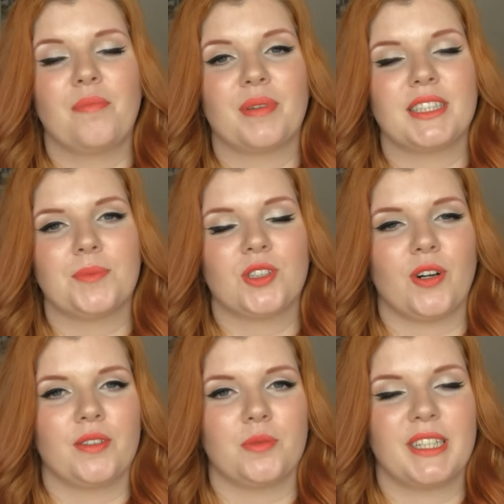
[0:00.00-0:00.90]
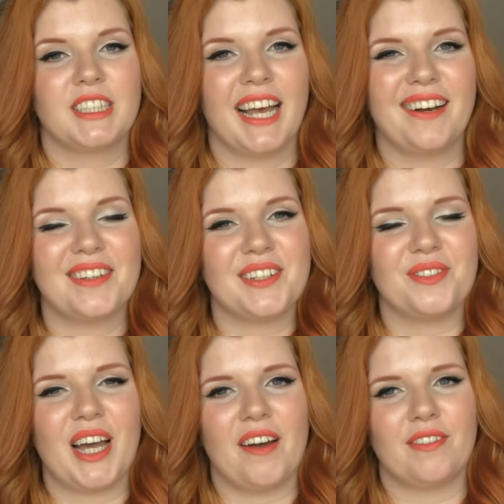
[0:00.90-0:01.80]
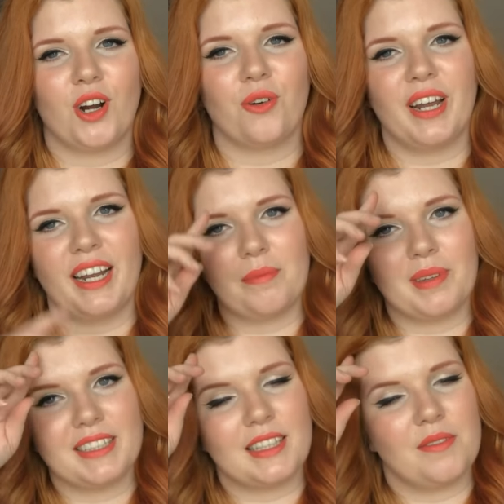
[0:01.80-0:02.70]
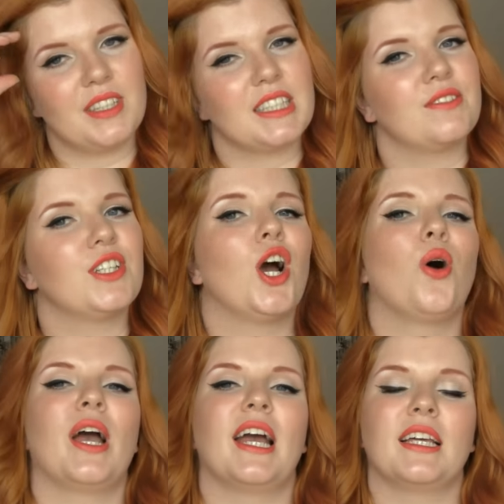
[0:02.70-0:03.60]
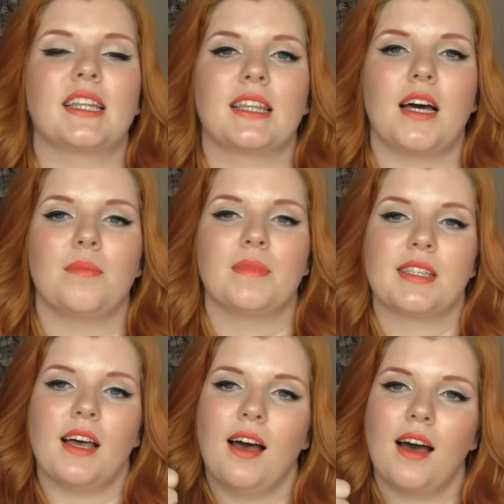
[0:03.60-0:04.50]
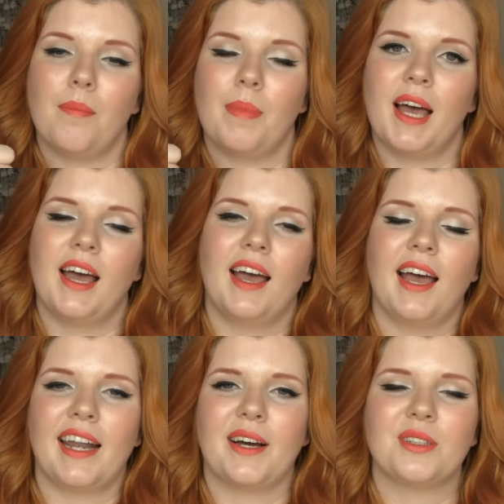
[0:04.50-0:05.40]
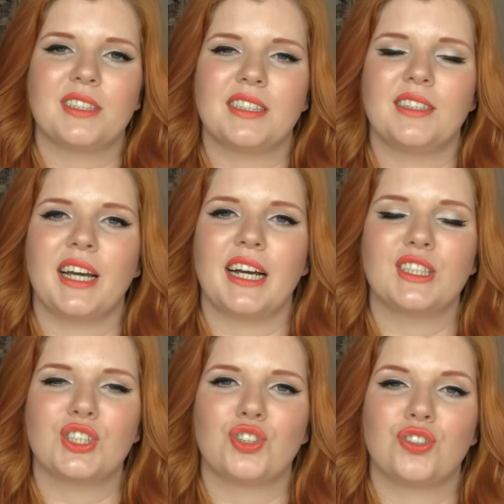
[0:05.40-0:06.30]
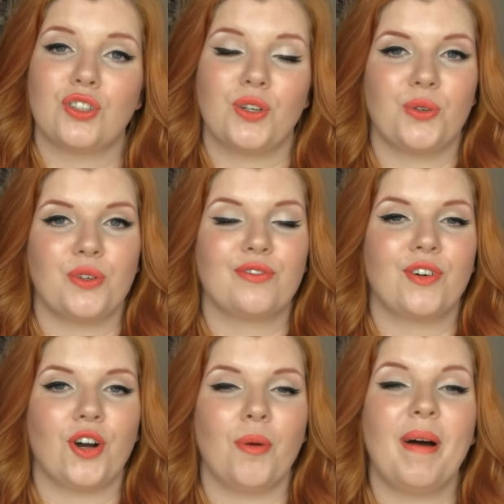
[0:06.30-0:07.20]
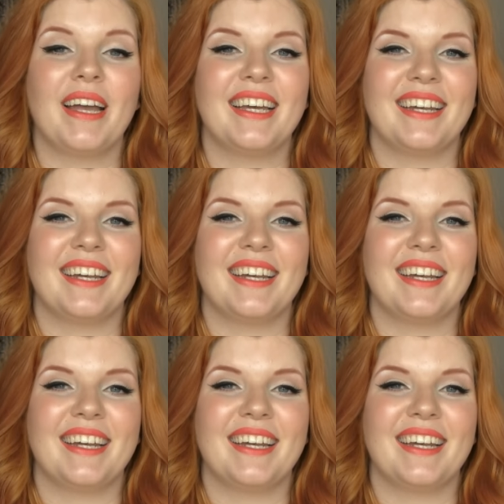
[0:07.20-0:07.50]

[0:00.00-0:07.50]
Please subscribe to my channel if you haven't already, and please give this video a thumbs up. And I will see you guys soon for my